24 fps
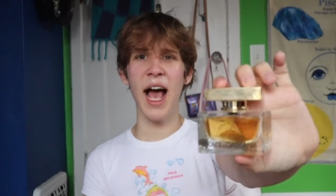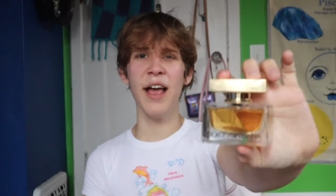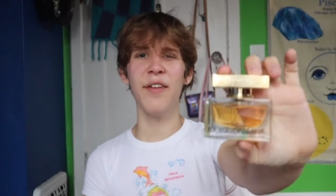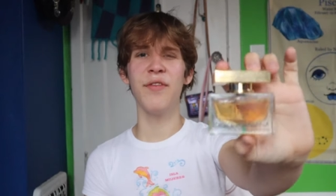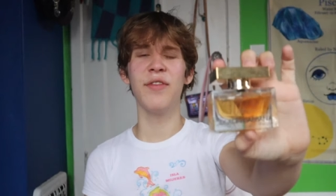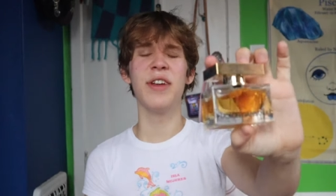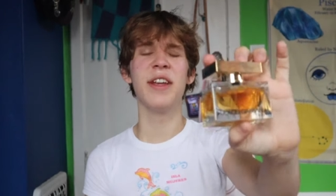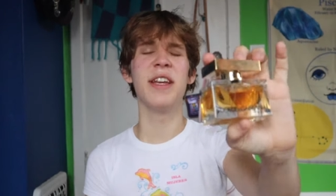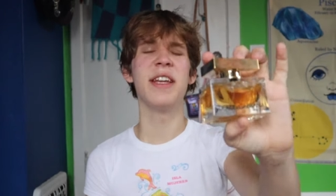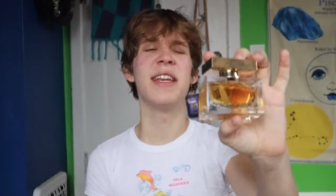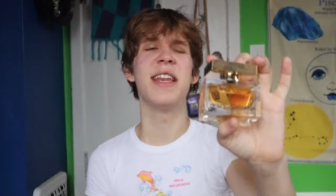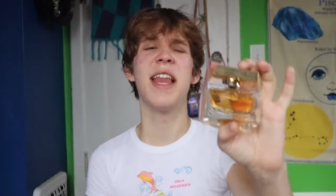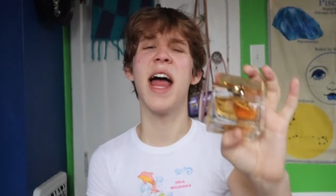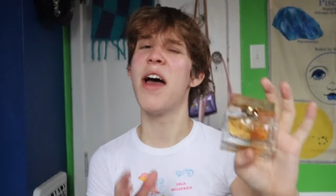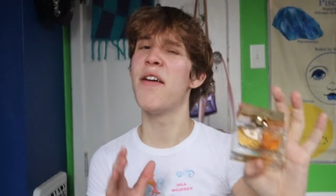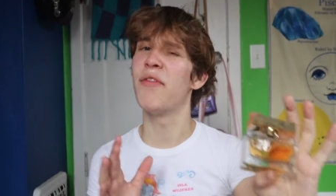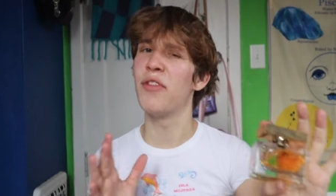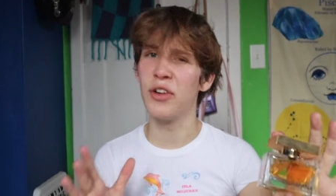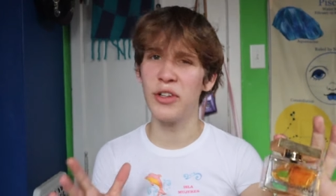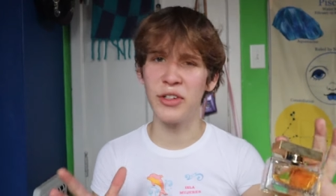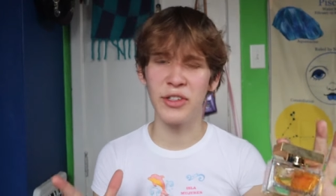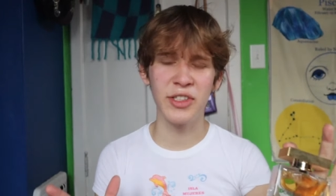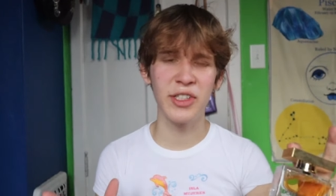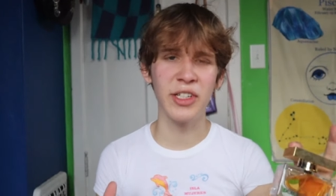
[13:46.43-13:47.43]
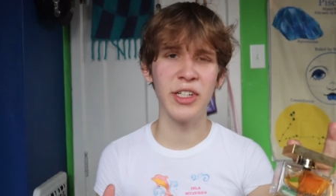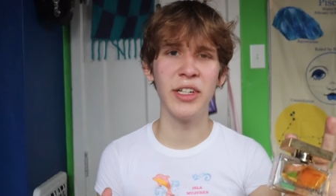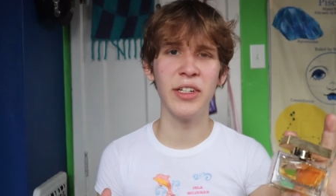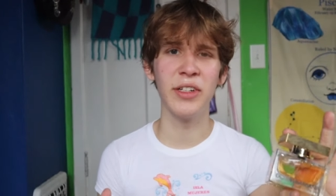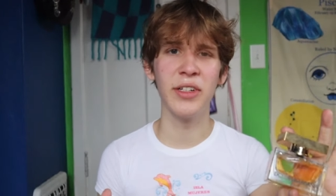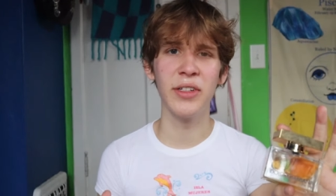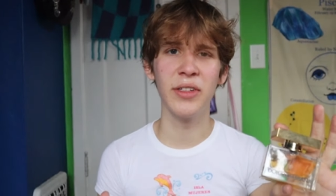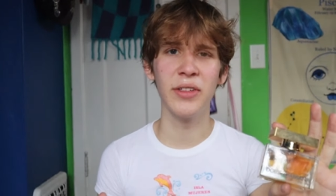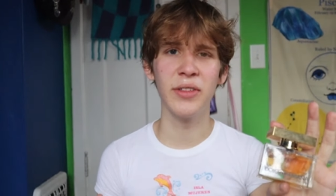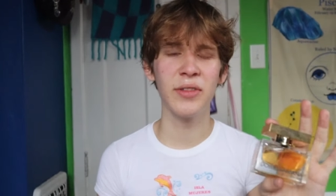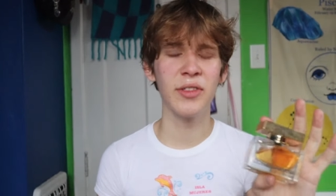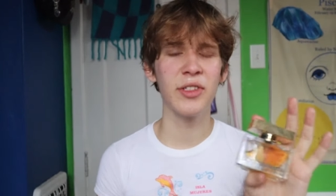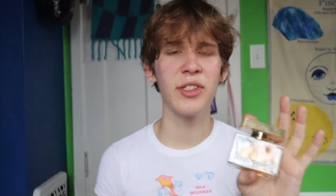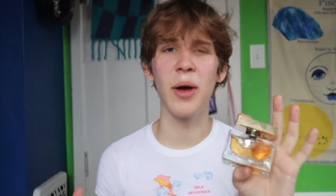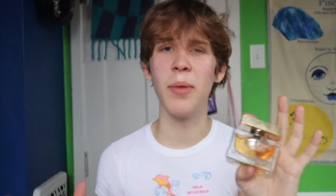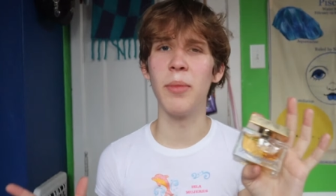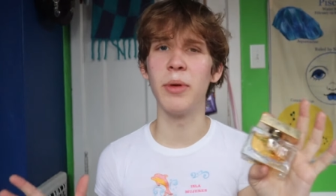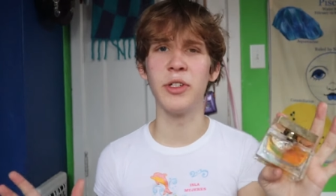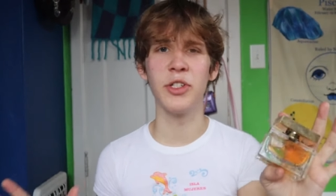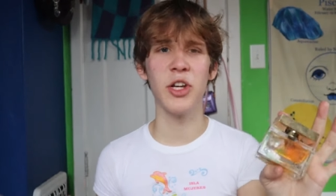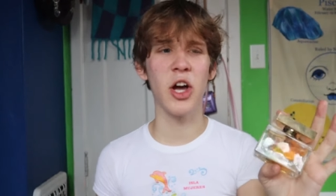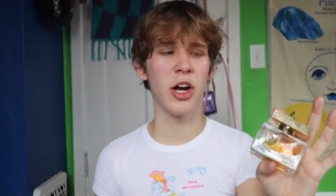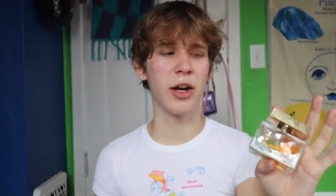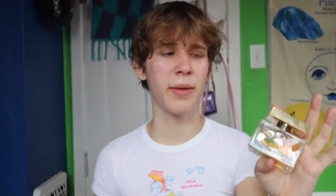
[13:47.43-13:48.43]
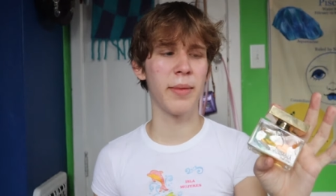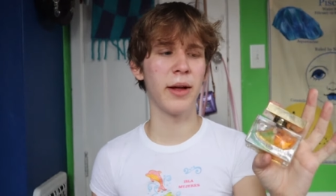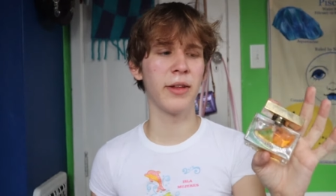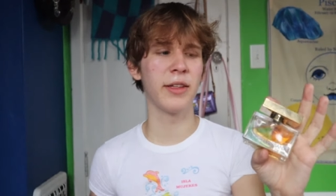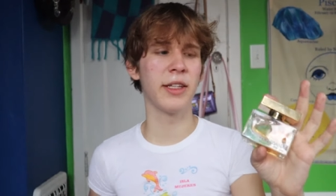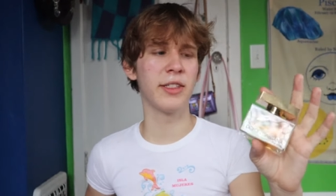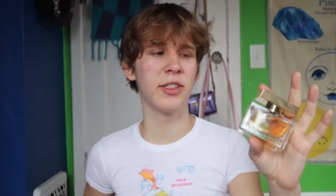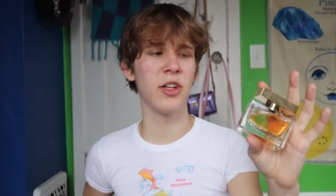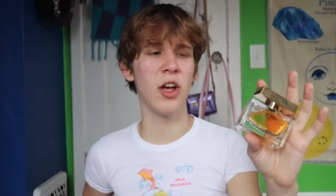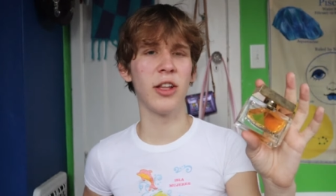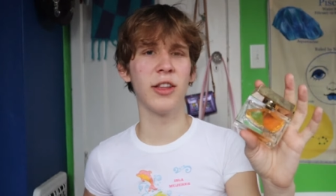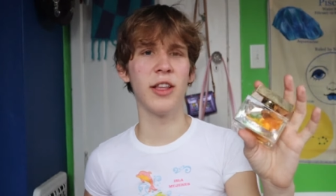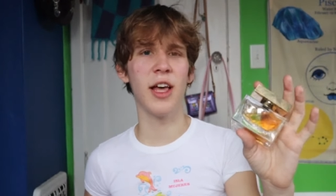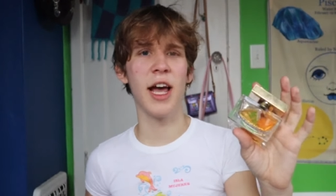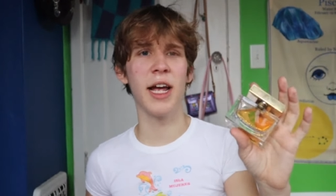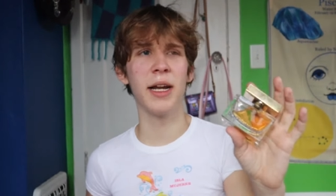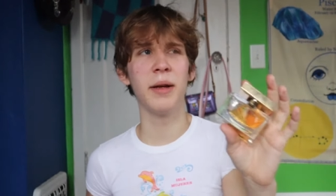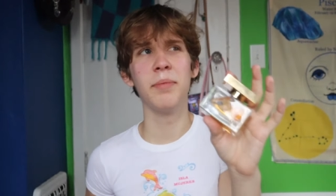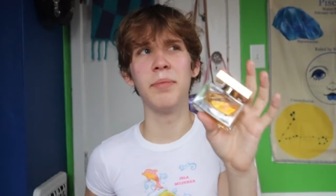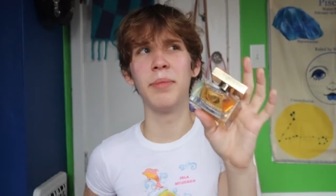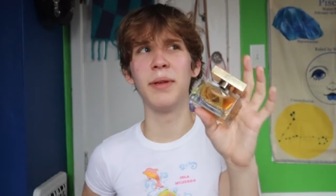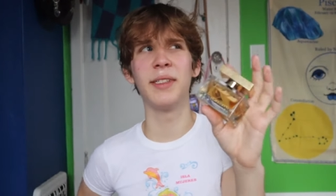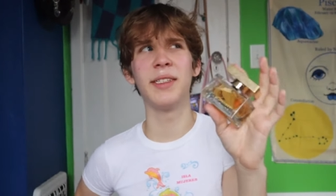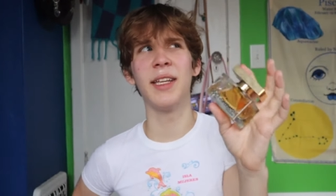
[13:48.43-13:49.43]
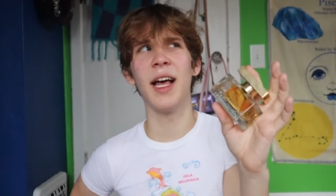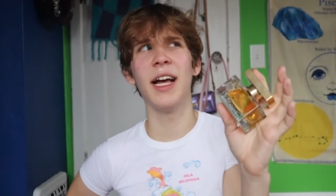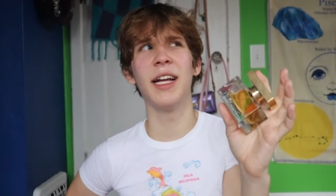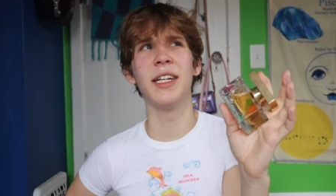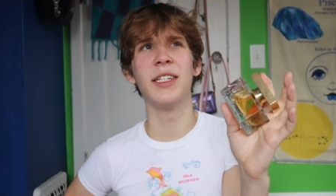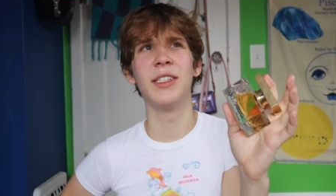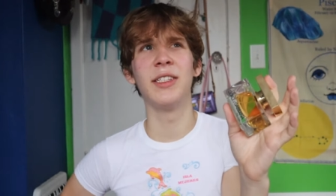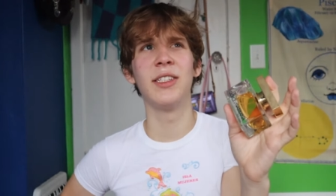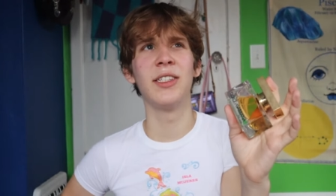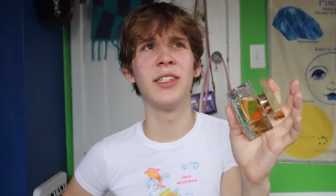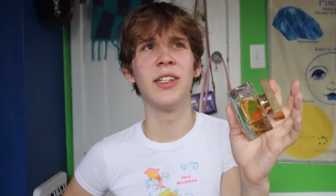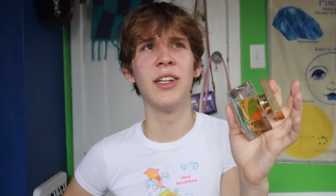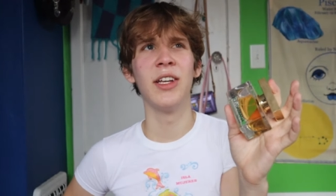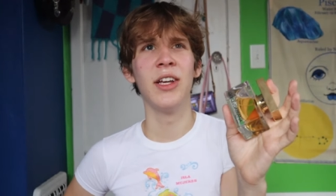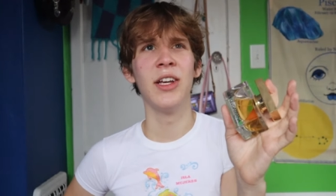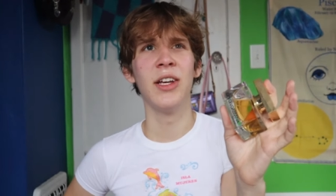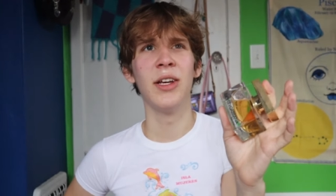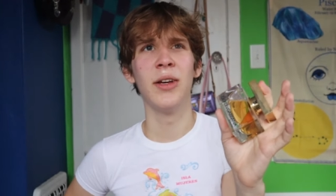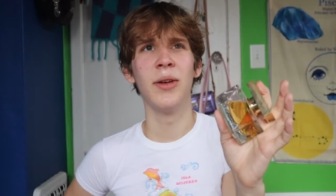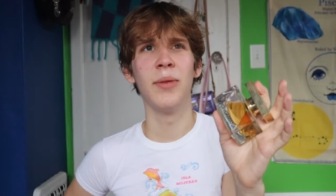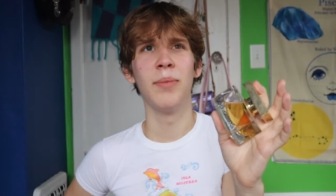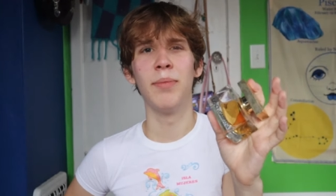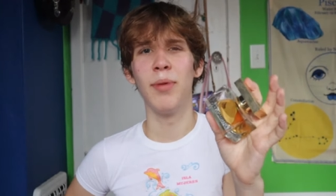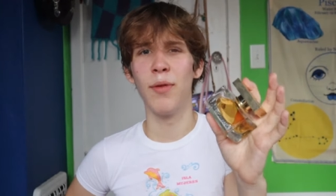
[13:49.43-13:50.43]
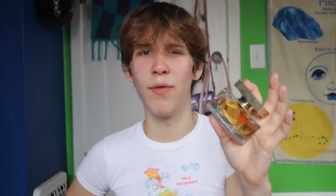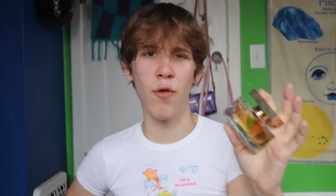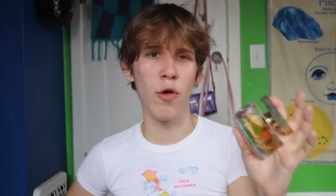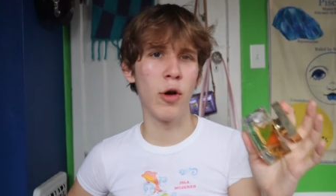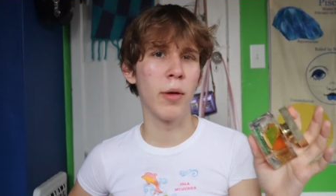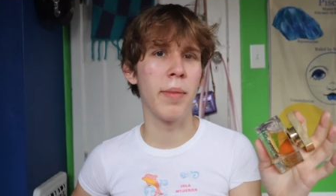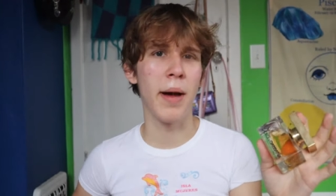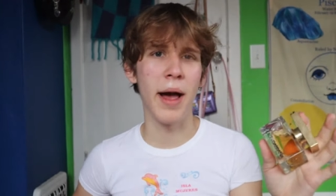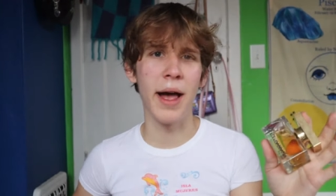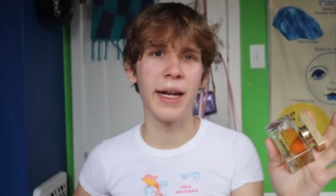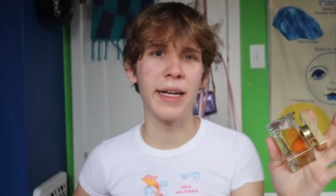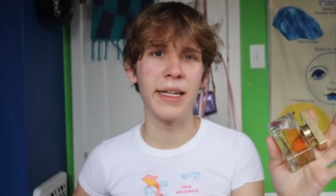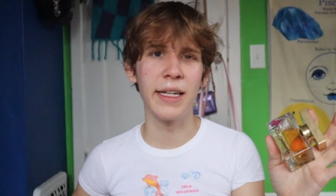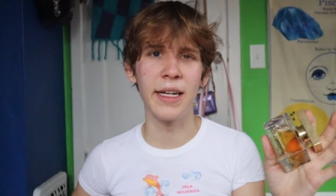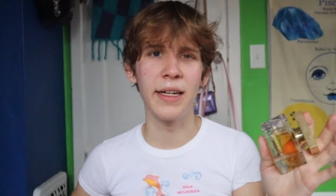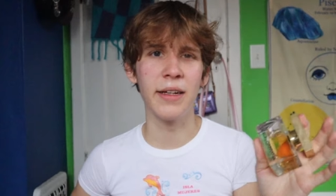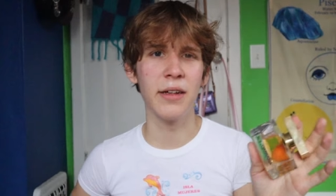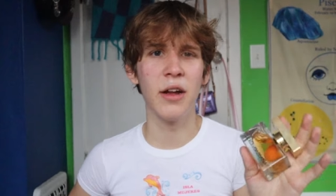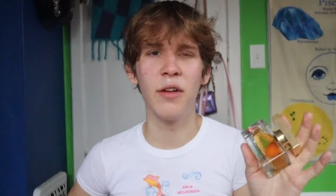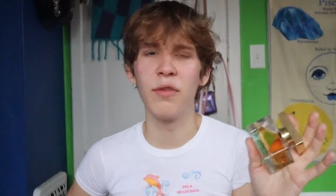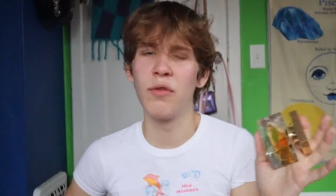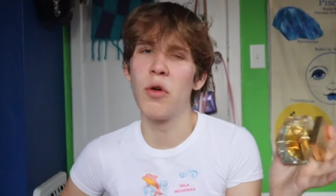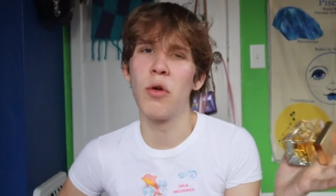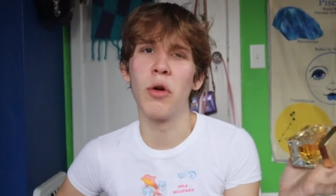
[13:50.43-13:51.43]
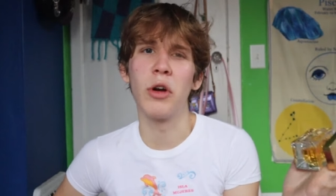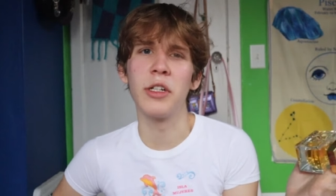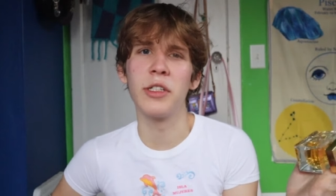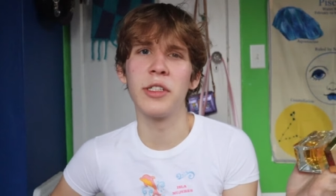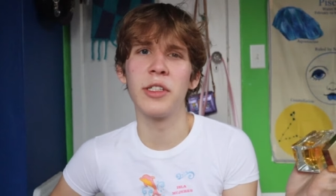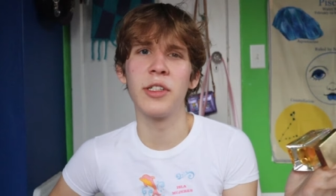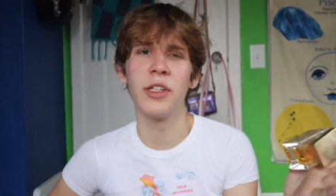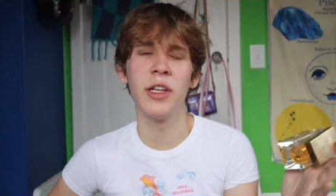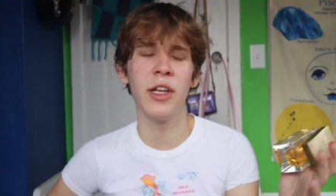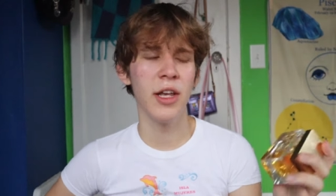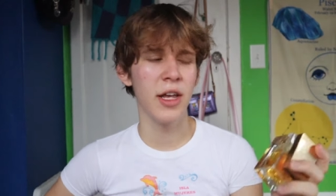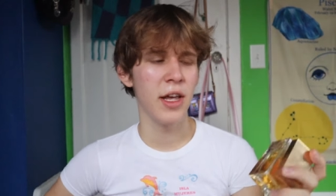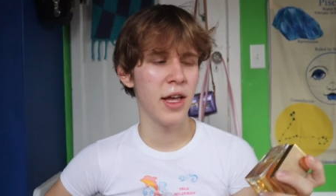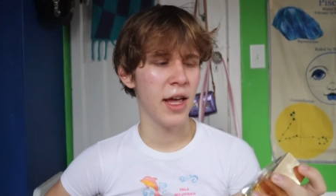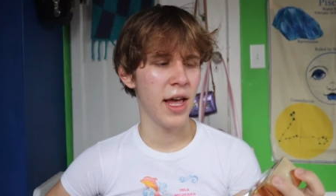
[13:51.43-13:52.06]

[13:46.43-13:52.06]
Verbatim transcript: I've never seen someone talk about this online besides before buying it, of course.